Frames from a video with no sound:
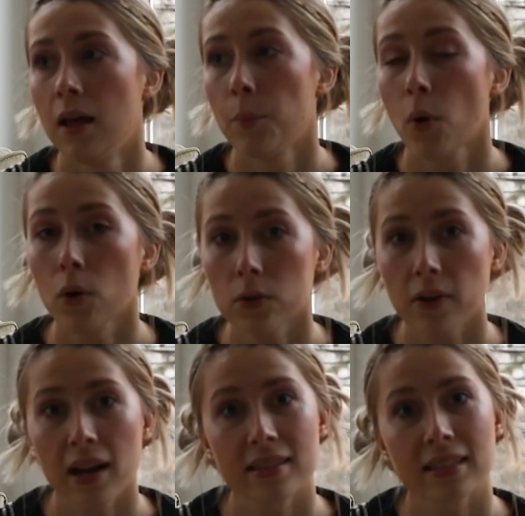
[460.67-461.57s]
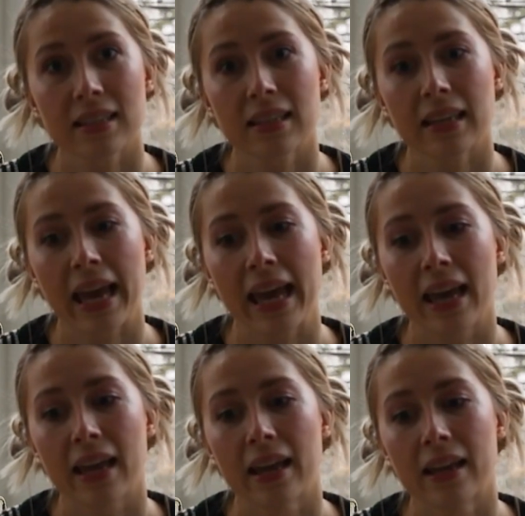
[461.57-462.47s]
polarizing
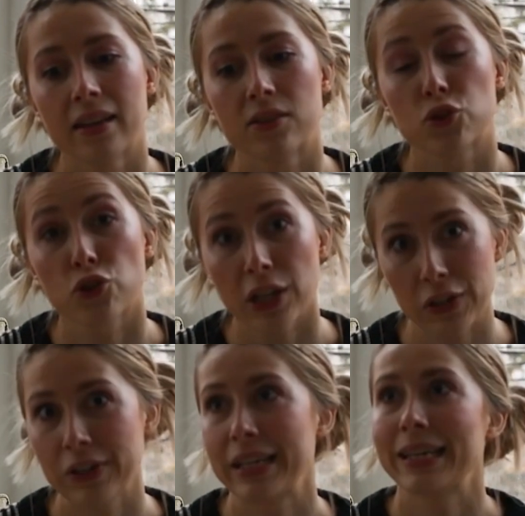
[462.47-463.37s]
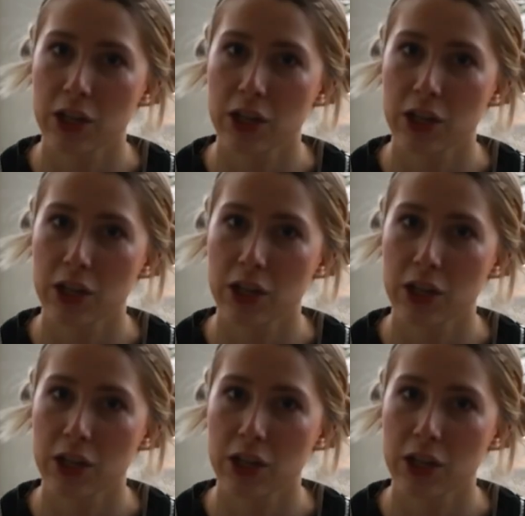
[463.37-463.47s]
and triggering.